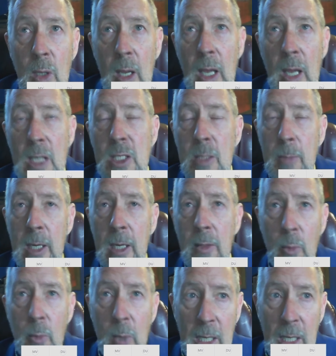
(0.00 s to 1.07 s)
estimated the
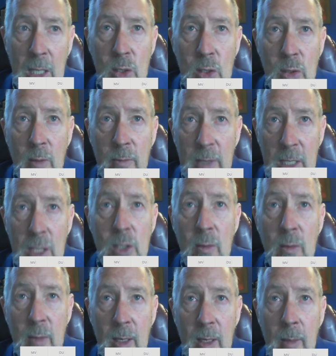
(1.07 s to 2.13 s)
range of each
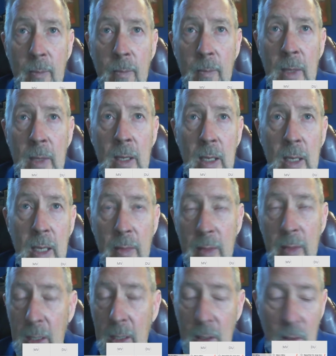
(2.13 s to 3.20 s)
of them and
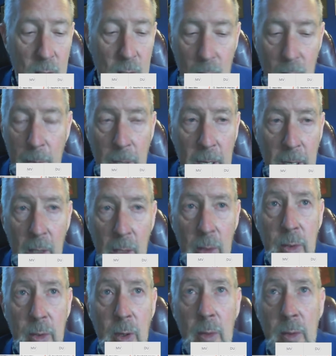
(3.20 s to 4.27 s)
then
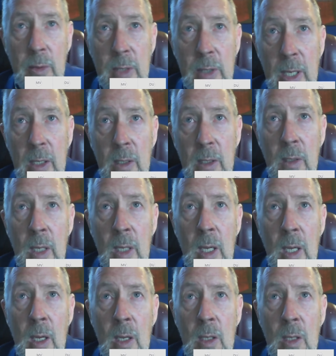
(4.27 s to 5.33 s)
compiled all the data
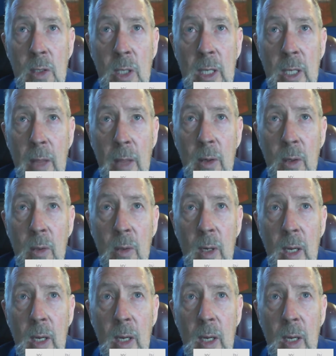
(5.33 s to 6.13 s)
together